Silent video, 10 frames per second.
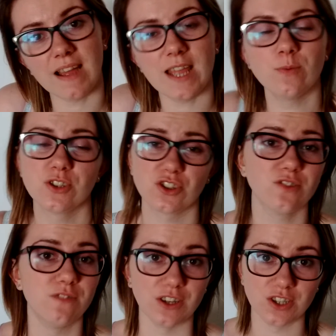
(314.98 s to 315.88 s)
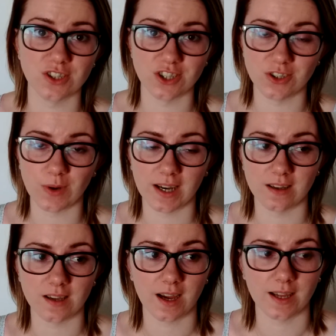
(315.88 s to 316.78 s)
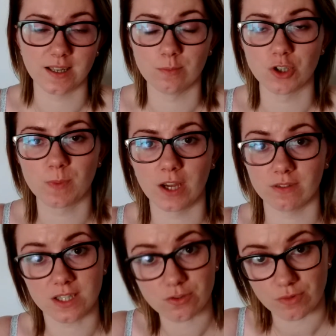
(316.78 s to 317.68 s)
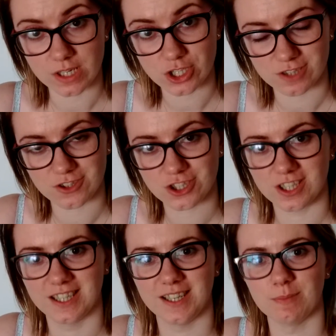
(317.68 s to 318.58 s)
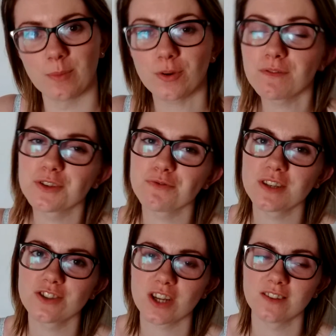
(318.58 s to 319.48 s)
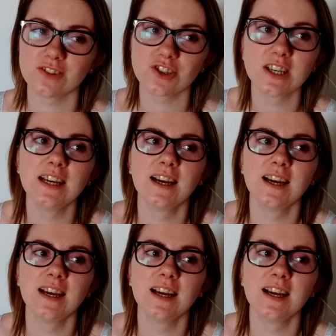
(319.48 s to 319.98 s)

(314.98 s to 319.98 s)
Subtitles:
it was just fun to do. I did much better in this reading challenge than I did in my previous reading challenge.